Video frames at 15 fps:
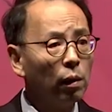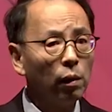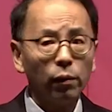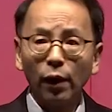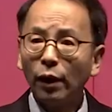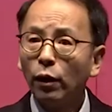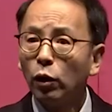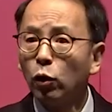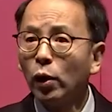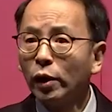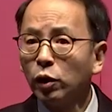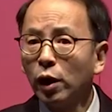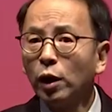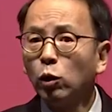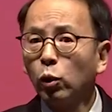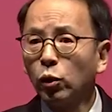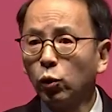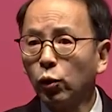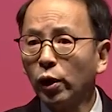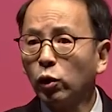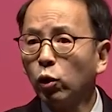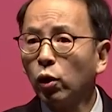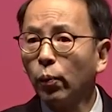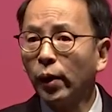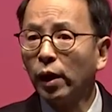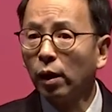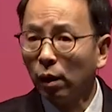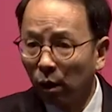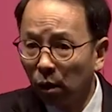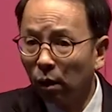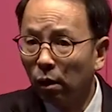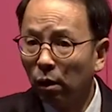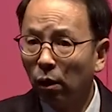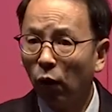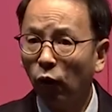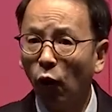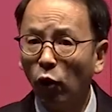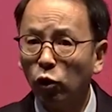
then the US interest rate should be 4